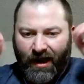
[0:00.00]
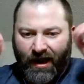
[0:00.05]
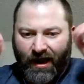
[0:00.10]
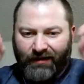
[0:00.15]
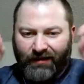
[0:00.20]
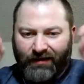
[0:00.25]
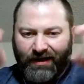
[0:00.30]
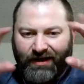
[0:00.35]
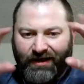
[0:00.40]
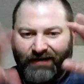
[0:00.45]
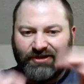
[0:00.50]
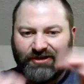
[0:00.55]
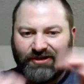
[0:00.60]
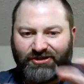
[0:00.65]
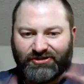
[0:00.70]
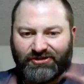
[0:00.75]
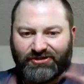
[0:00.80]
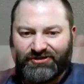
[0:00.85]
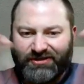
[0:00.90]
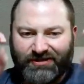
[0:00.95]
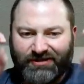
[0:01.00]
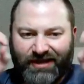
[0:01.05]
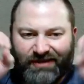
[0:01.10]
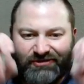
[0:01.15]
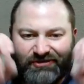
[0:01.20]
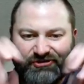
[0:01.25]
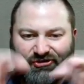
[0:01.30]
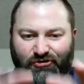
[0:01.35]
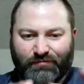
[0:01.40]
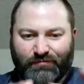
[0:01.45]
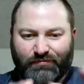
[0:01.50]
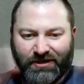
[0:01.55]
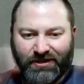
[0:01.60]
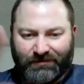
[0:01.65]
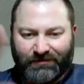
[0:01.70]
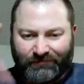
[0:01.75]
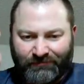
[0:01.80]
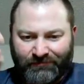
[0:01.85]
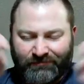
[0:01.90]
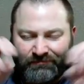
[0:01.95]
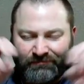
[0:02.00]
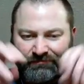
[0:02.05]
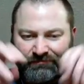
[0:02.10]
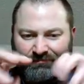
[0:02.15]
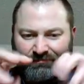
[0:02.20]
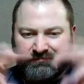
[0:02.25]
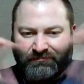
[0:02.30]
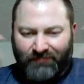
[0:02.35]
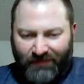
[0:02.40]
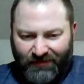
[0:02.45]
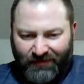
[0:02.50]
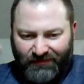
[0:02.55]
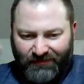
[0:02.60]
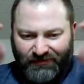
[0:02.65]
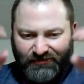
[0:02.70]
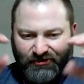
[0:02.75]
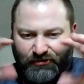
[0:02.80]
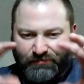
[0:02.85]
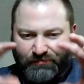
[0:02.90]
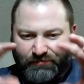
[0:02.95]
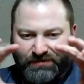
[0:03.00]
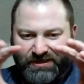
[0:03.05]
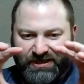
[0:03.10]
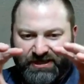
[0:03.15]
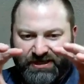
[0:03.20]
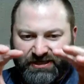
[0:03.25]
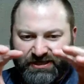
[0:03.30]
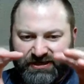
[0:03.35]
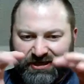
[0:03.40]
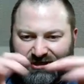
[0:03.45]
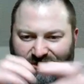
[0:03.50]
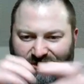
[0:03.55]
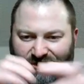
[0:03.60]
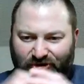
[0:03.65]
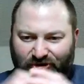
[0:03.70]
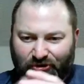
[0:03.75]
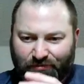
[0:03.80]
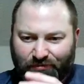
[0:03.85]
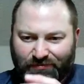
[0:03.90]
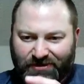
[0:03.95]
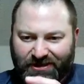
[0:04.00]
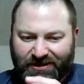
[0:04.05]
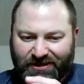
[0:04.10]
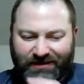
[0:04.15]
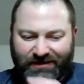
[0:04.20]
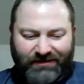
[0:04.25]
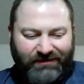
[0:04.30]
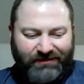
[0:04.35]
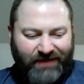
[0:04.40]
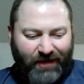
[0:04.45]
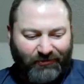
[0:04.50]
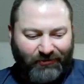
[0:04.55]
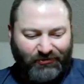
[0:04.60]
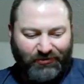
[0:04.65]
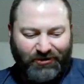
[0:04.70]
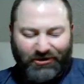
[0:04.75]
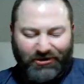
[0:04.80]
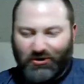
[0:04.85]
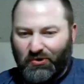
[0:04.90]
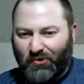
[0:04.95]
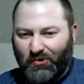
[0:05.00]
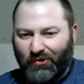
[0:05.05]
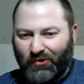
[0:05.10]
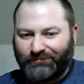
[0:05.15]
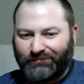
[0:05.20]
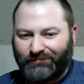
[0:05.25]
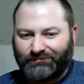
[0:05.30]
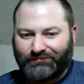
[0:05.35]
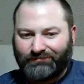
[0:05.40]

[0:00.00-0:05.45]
I like how they just did that zoom in. Zoomed in and then zoomed in. That was really cool.